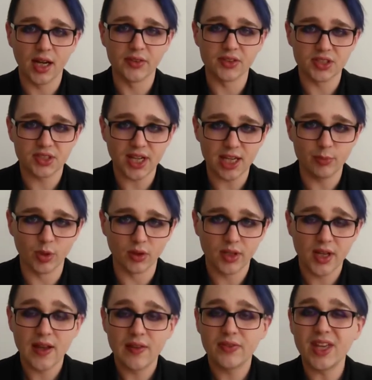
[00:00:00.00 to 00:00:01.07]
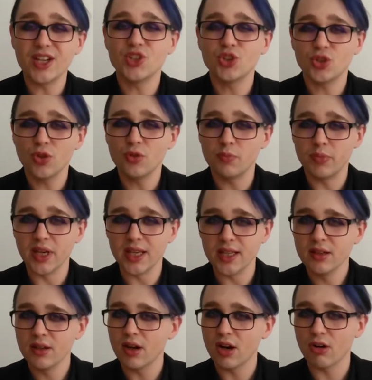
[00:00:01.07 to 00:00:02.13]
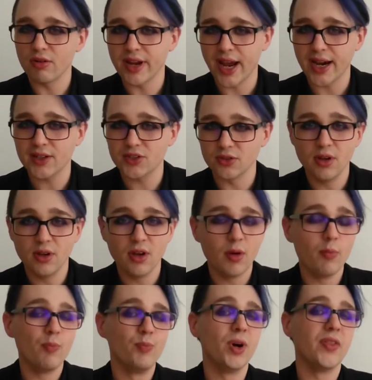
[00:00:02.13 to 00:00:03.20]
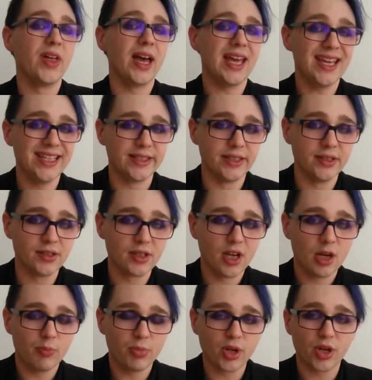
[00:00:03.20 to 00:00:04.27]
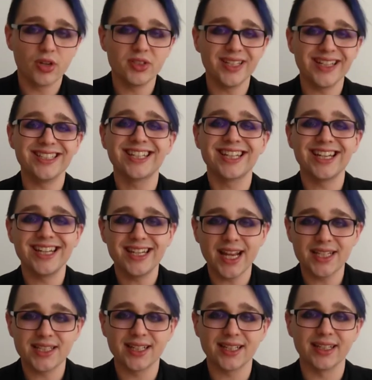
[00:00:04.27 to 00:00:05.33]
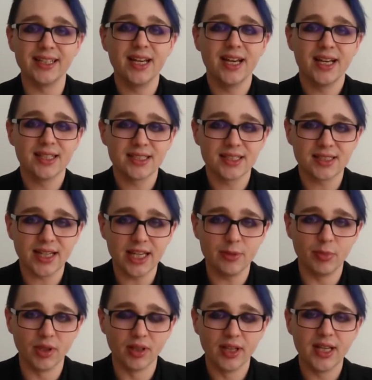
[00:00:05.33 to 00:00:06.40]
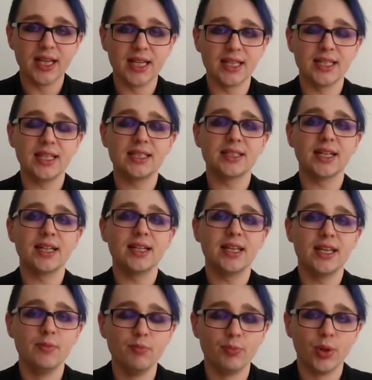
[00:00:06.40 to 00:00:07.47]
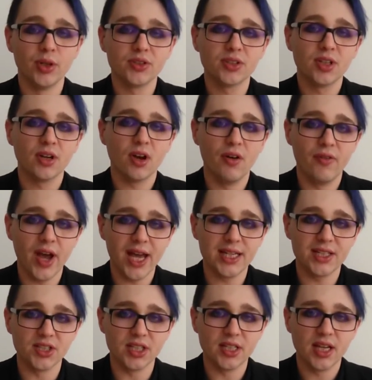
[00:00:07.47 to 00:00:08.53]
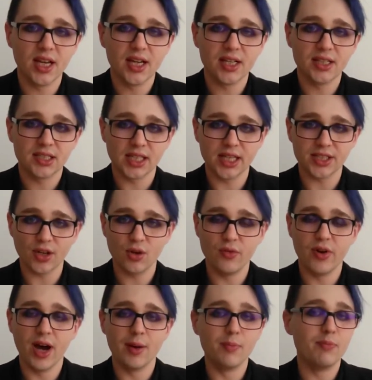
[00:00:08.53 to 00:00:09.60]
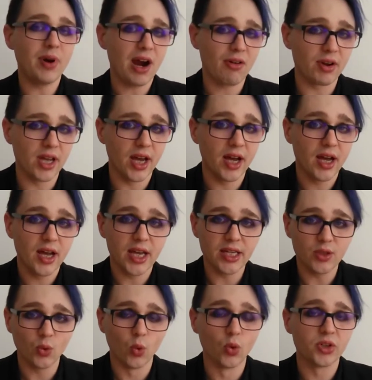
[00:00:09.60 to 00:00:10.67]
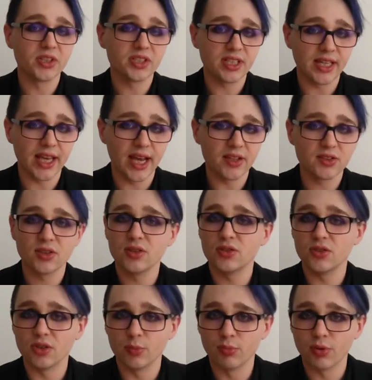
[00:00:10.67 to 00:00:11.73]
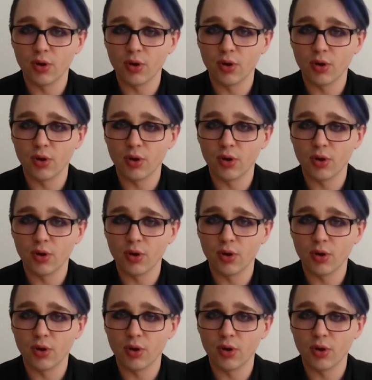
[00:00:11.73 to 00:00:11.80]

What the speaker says: unstable. There should be a reaction, but there isn't because it is kinetically stable. It needs that input of energy to get over a barrier in order to get to the